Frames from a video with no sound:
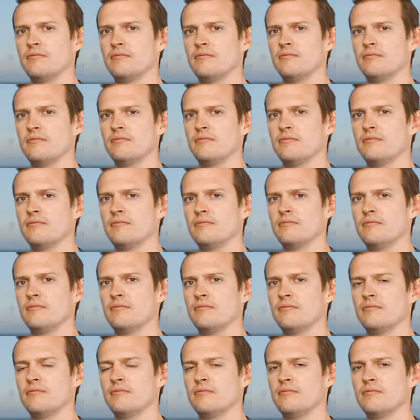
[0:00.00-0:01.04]

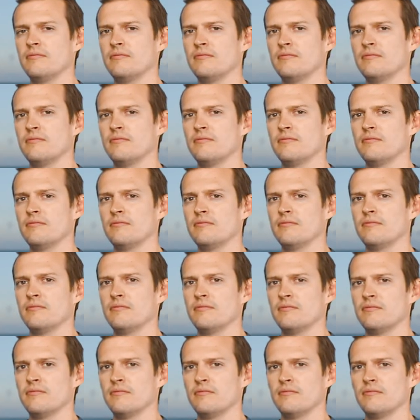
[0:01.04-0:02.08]

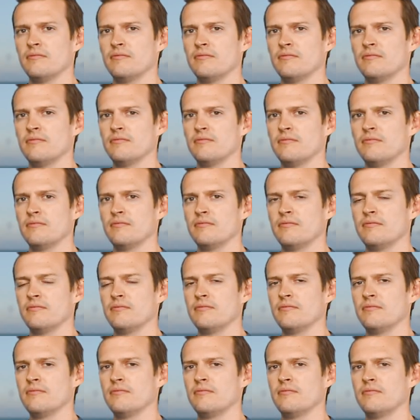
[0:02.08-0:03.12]

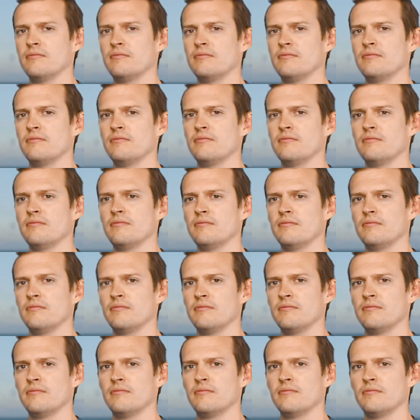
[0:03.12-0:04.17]

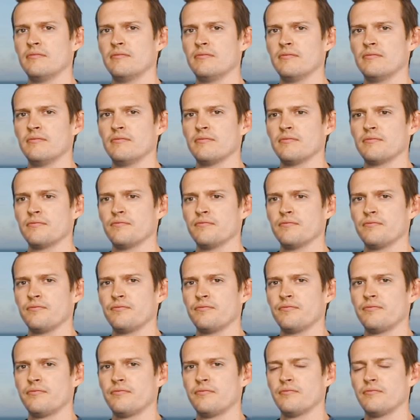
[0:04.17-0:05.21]

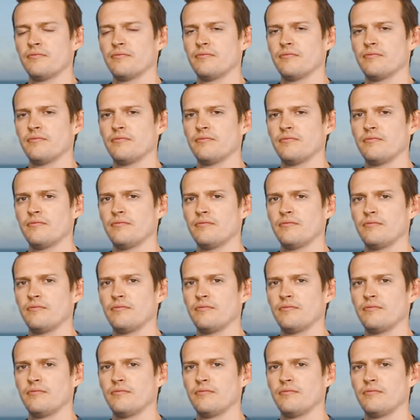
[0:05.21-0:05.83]
The person shown says nothing.